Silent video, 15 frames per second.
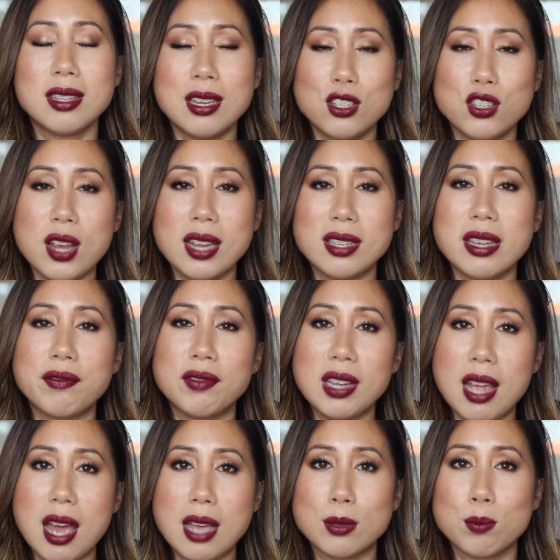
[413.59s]
This shade
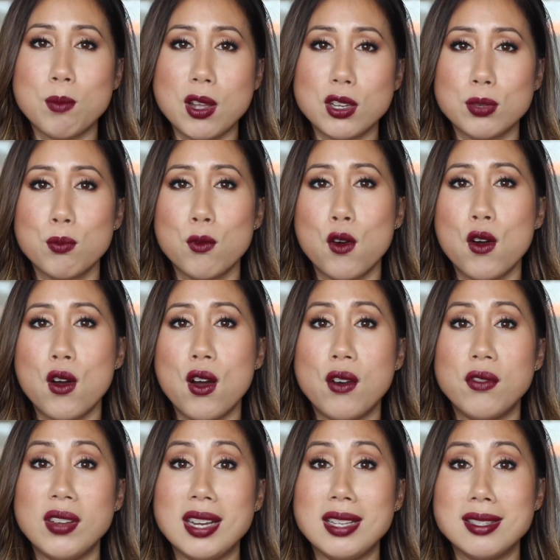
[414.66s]
definitely has much more
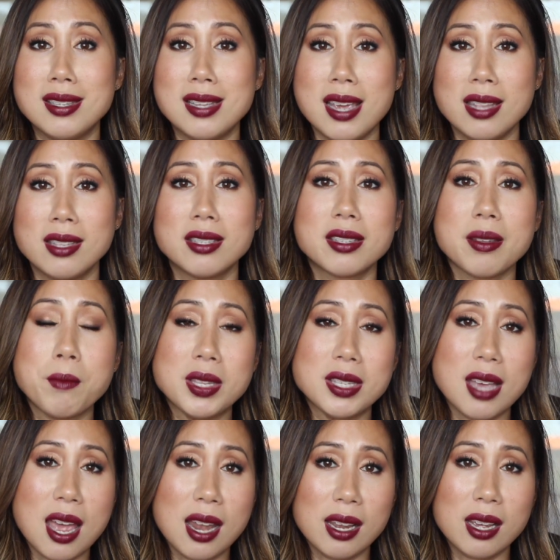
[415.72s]
of an intense
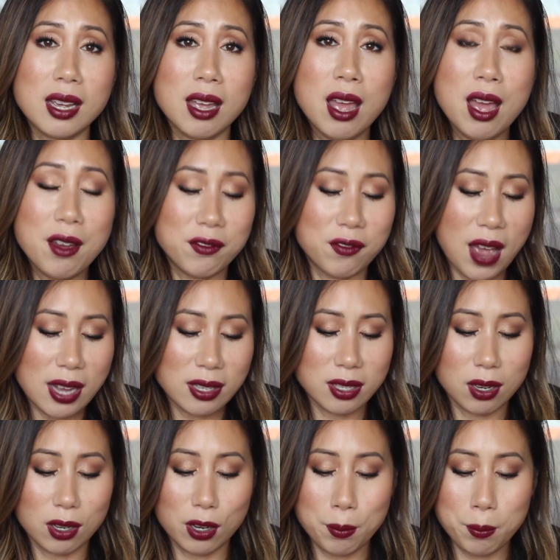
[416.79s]
metallic
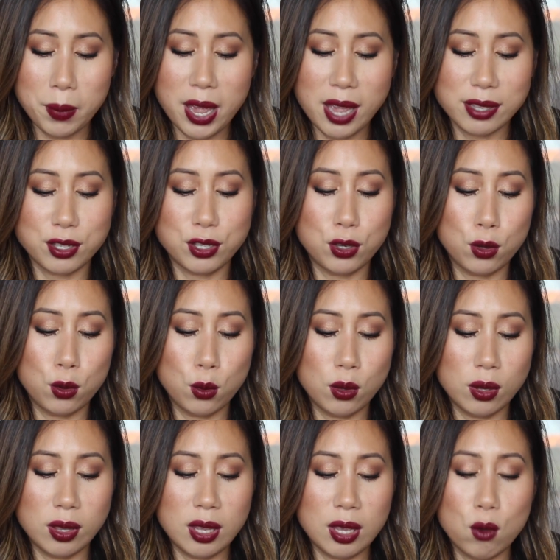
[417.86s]
factor compared
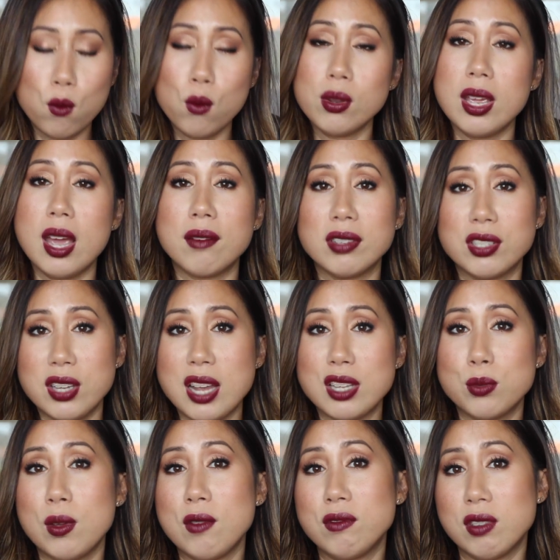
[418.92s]
to all the other
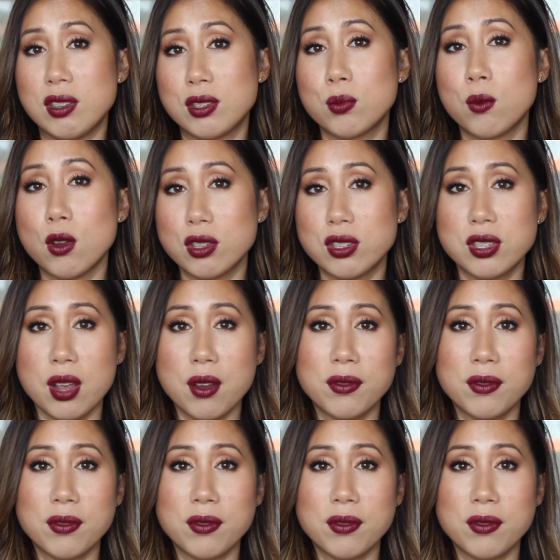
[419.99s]
shades we've just swatched so